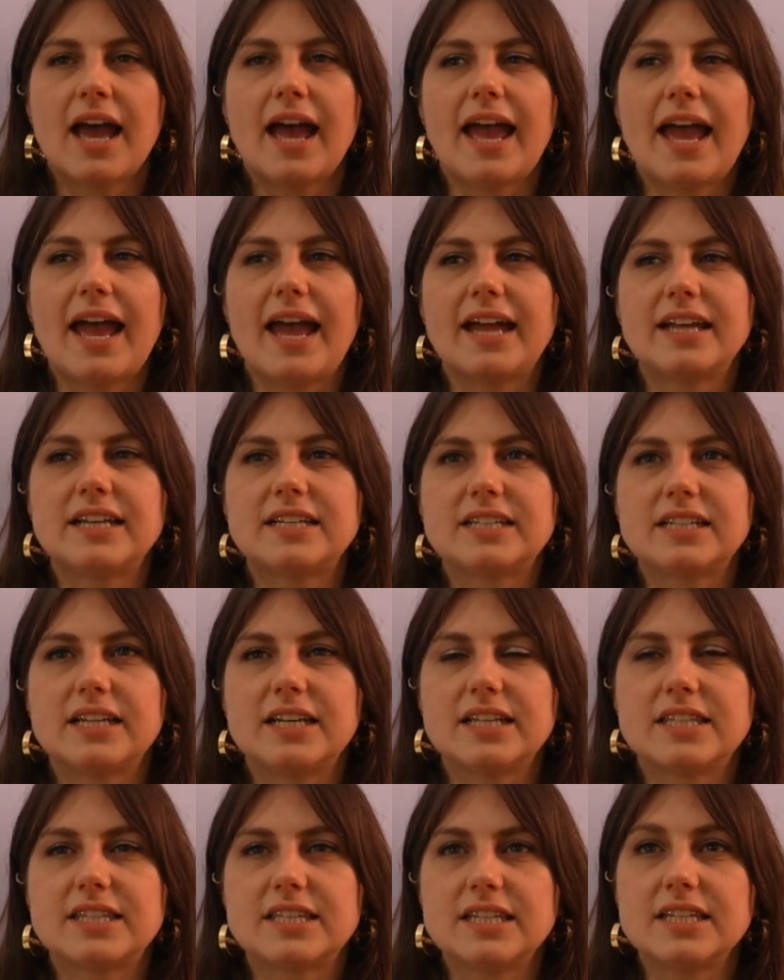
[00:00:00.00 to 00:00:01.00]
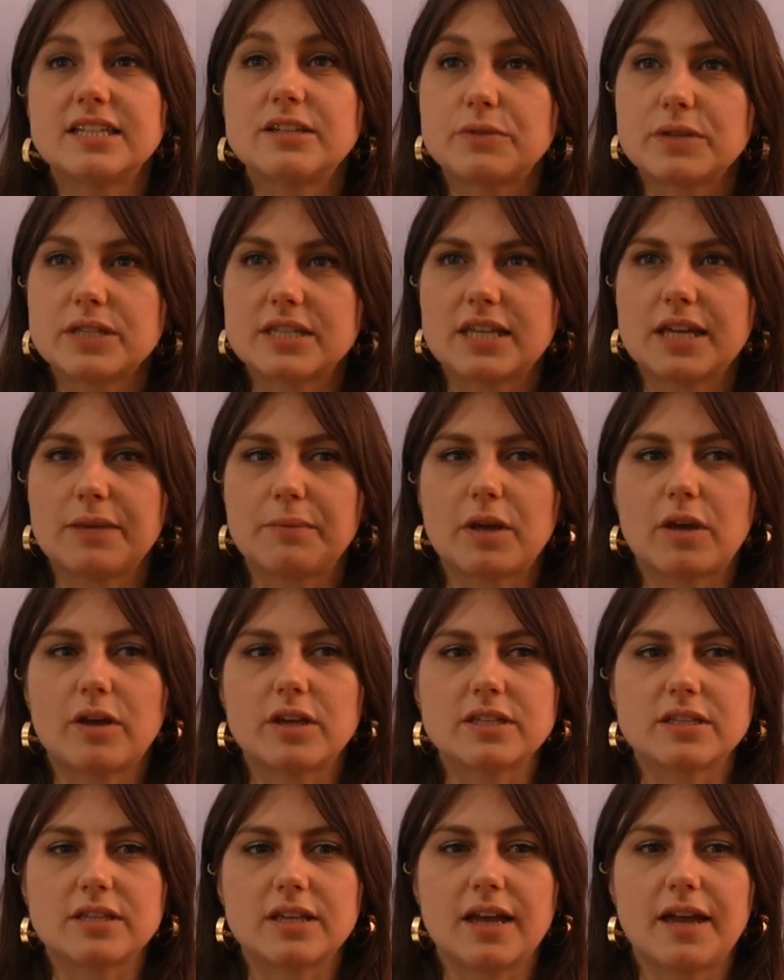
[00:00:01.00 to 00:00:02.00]
And it's interesting
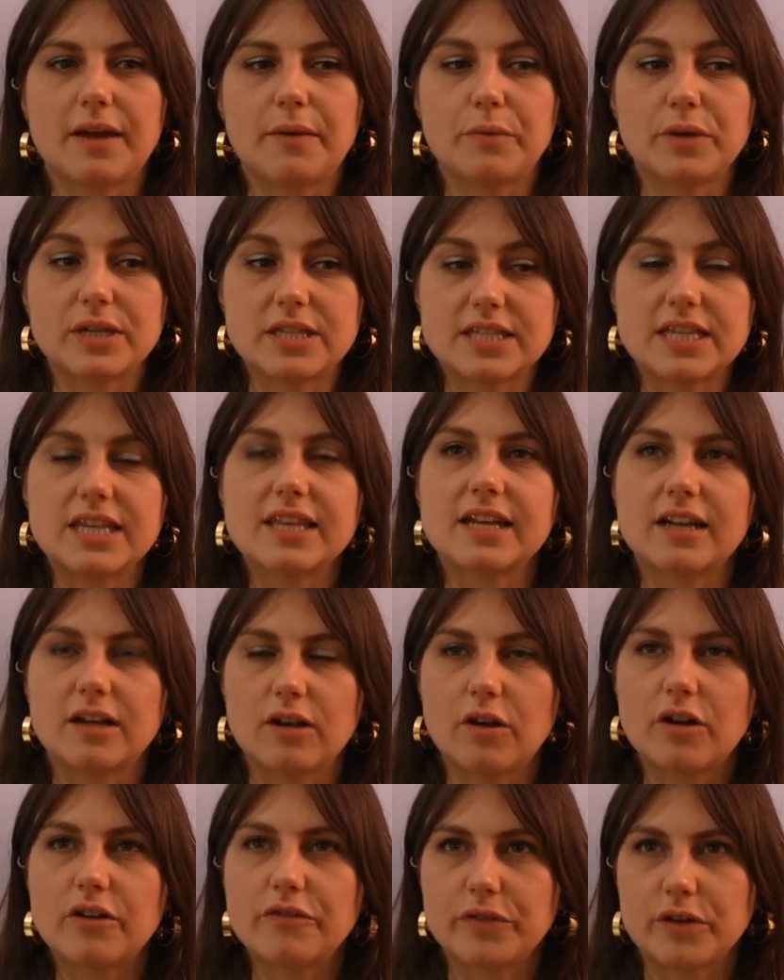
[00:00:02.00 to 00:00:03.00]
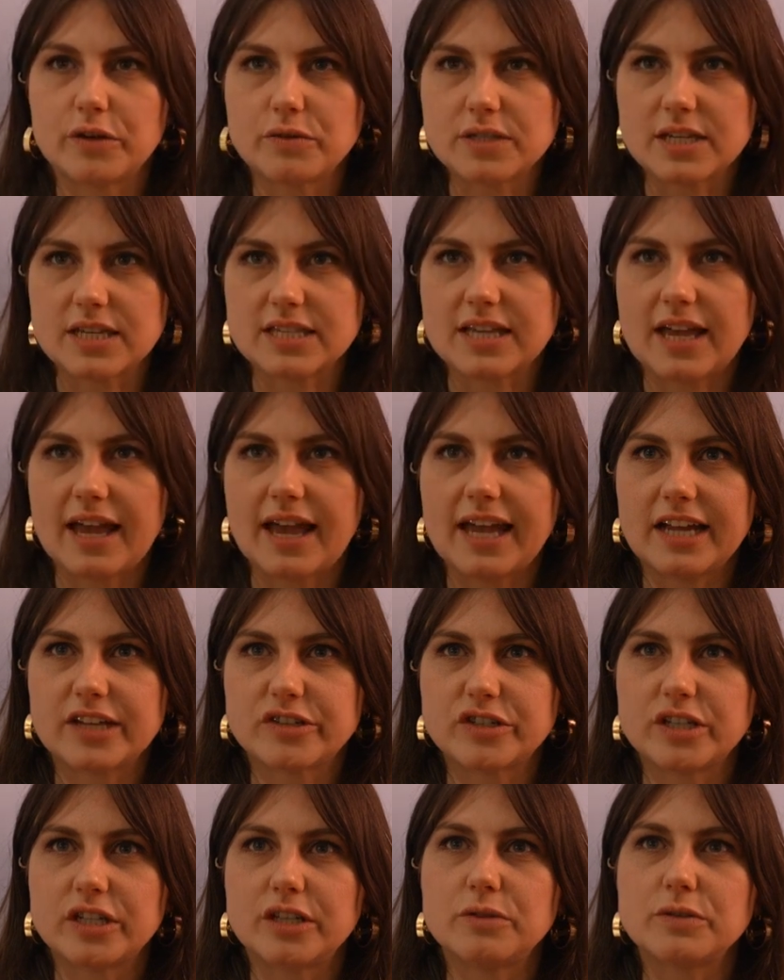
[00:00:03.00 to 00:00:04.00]
because we see that a lot of users are
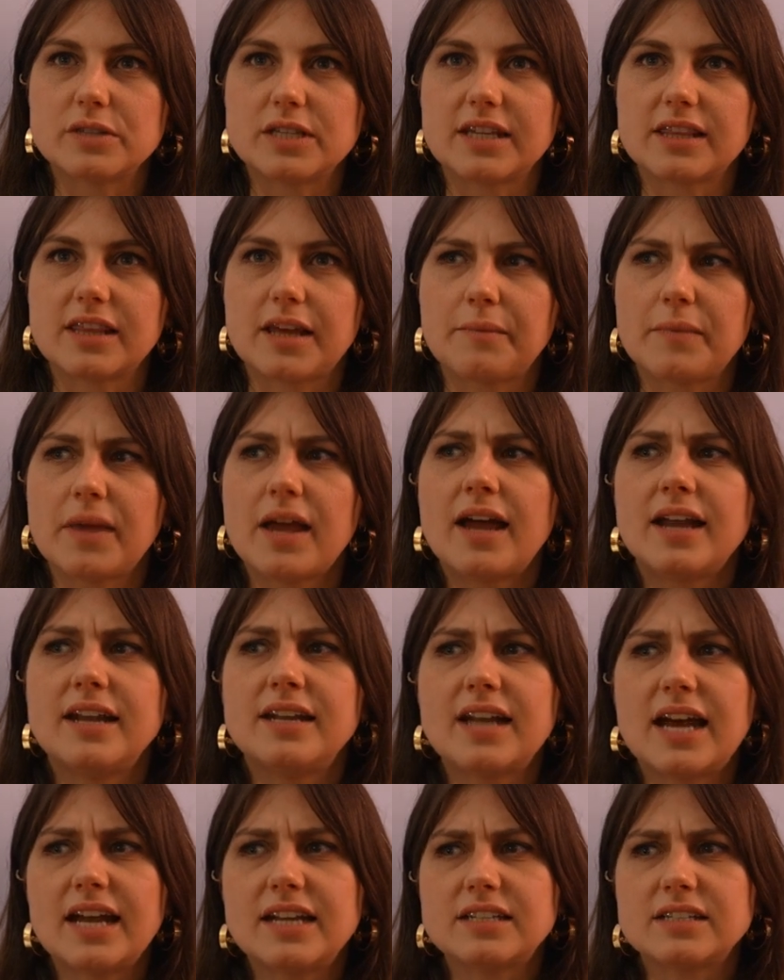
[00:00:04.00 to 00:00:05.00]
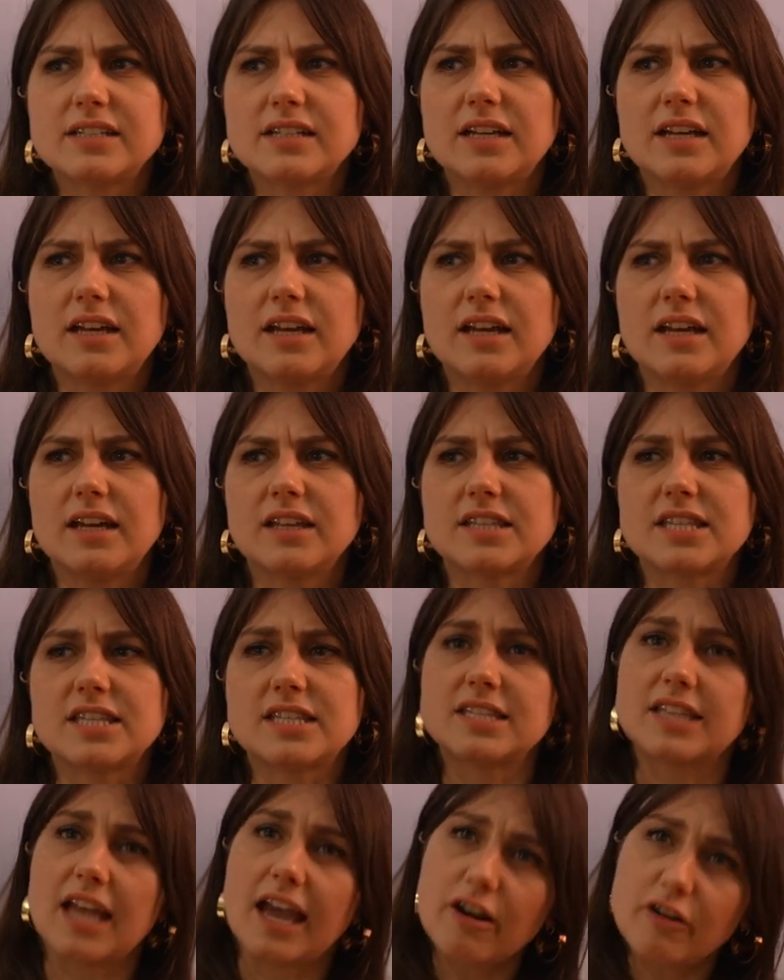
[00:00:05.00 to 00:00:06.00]
actually using them not
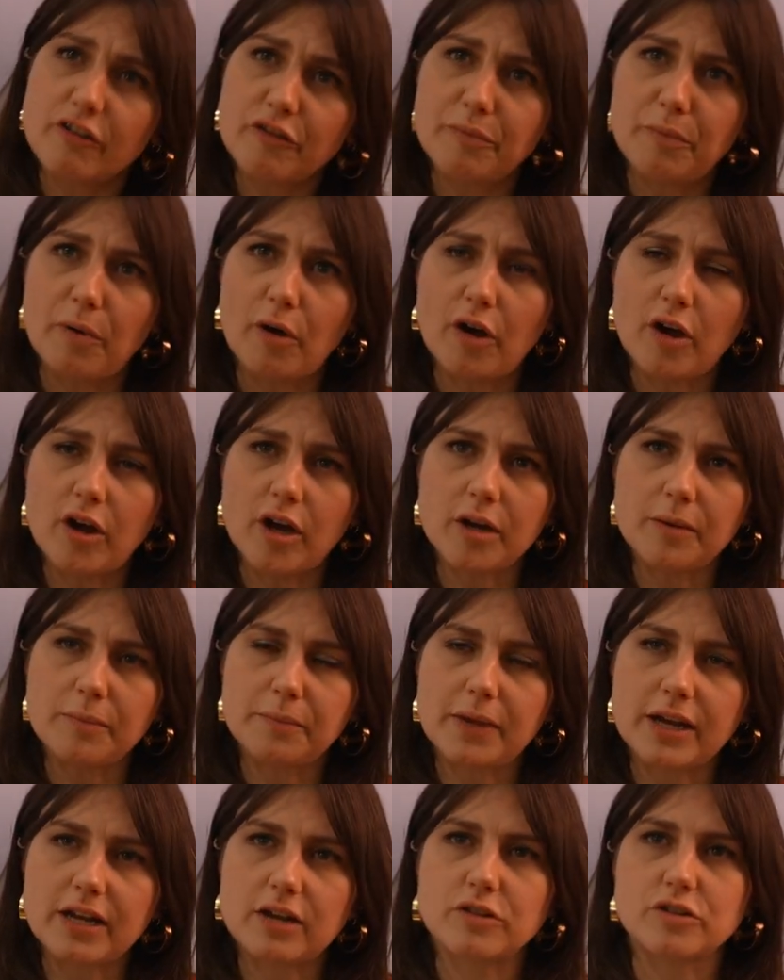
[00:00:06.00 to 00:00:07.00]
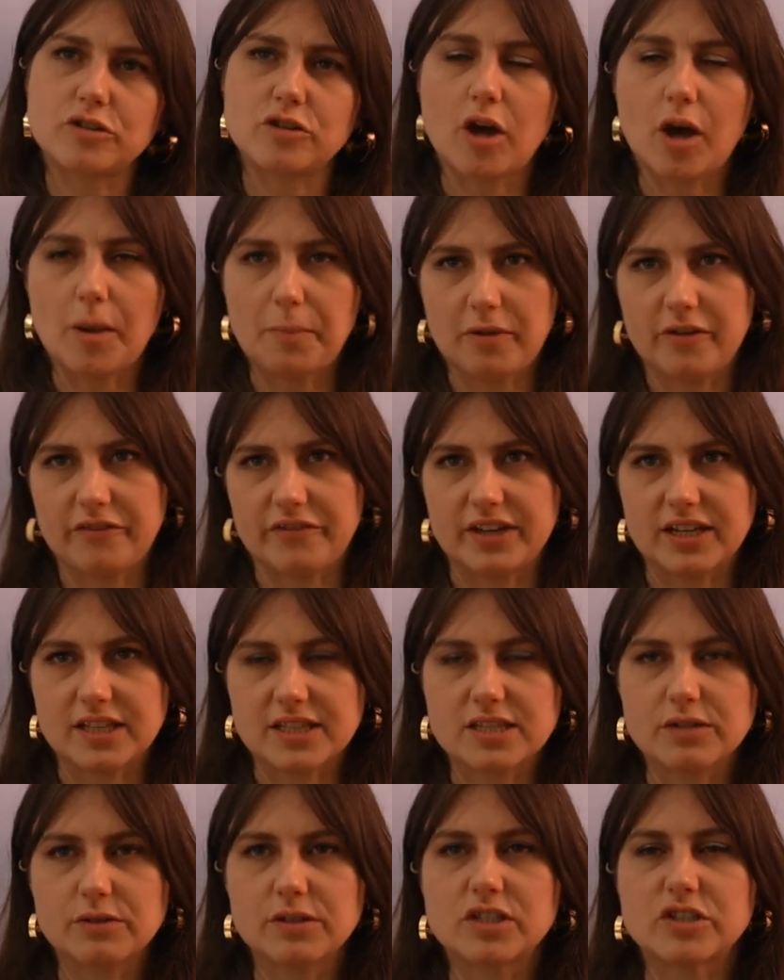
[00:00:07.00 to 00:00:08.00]
instead of porn, but on top of it.
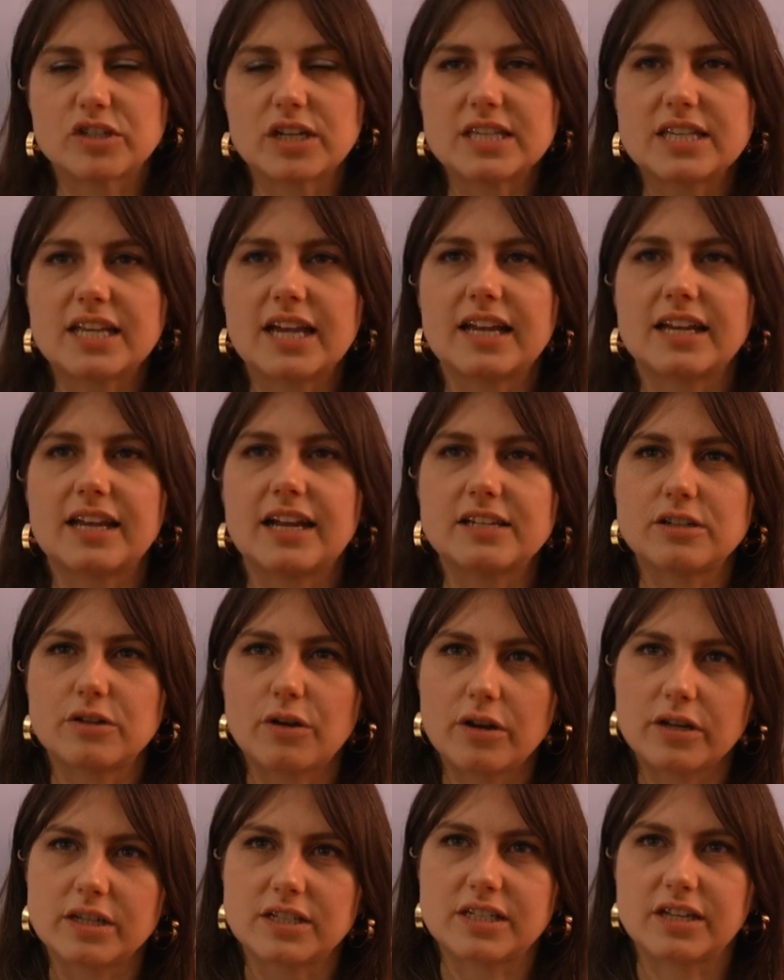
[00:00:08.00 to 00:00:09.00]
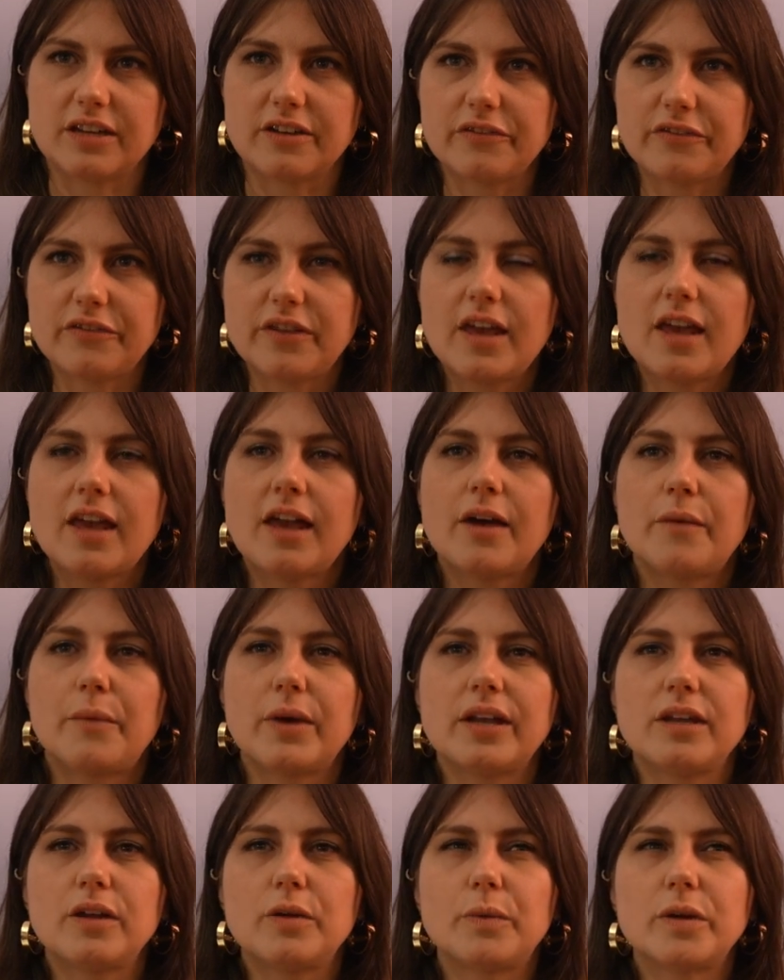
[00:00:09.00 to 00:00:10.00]
So it's just like an alternative
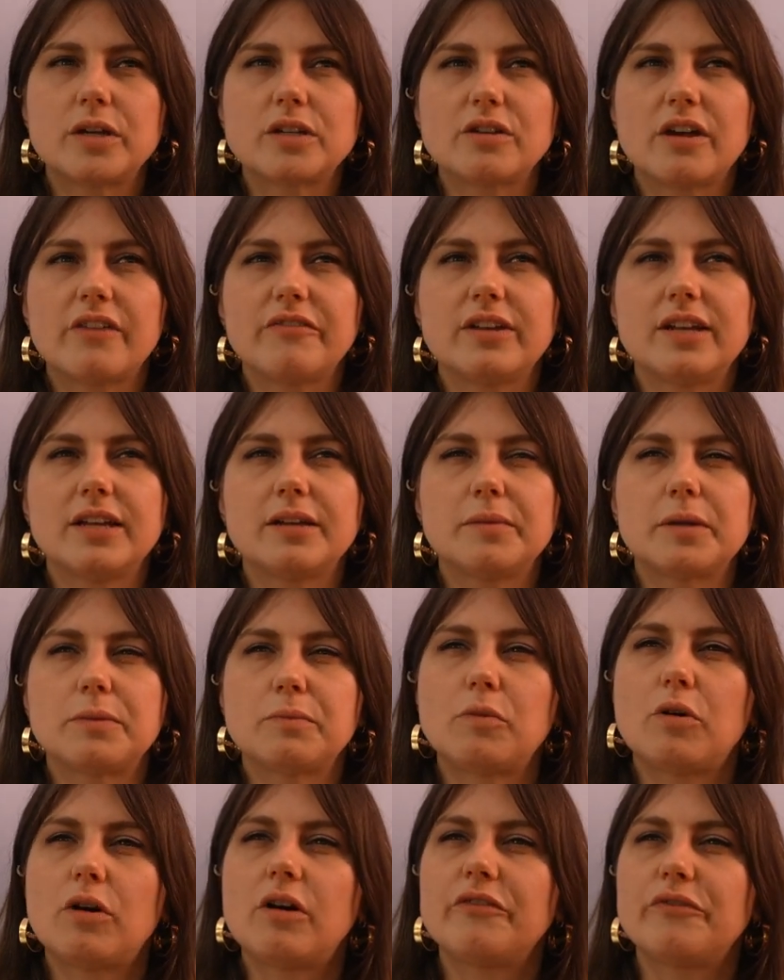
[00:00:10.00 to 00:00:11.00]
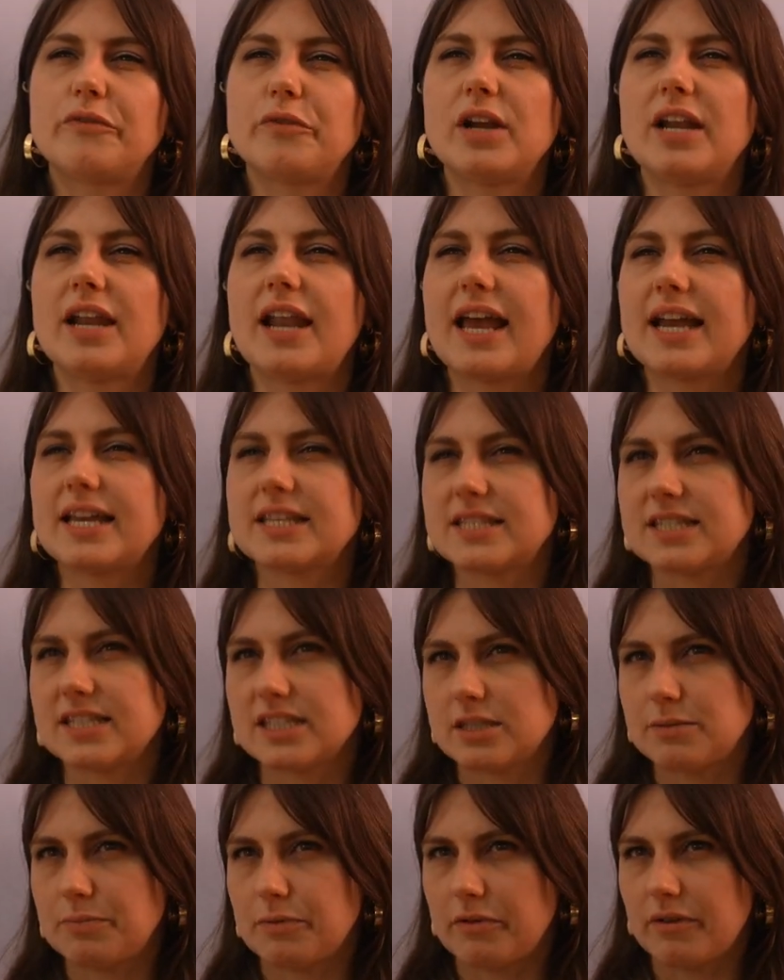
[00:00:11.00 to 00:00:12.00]
when you want to have a little bit more of relaxed
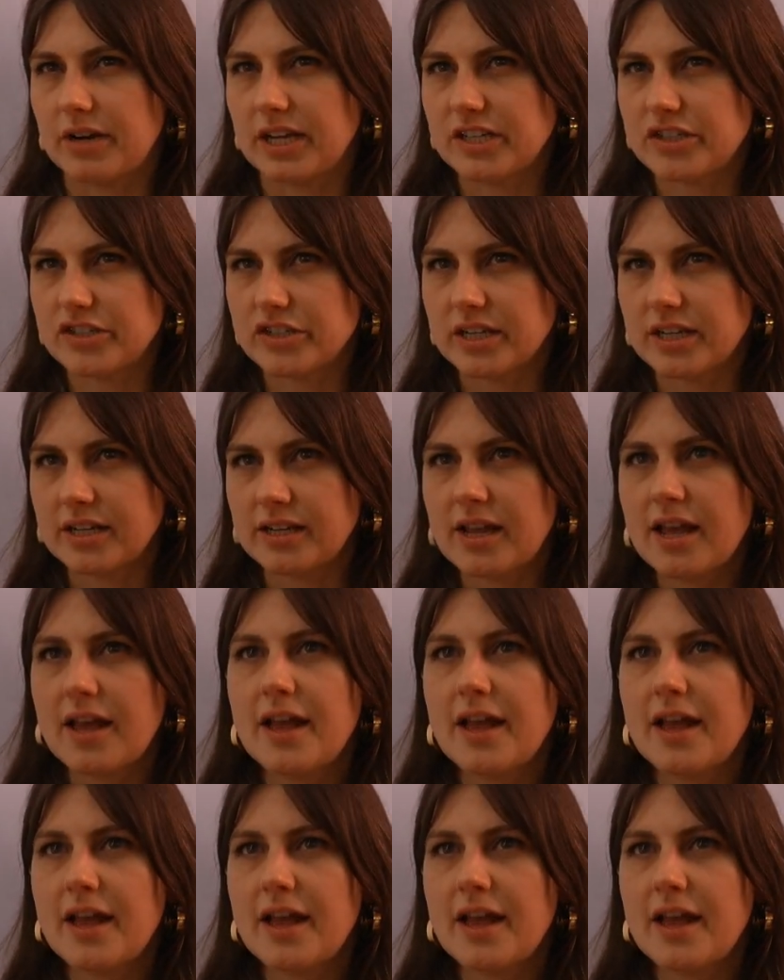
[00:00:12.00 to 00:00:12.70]
inspiration.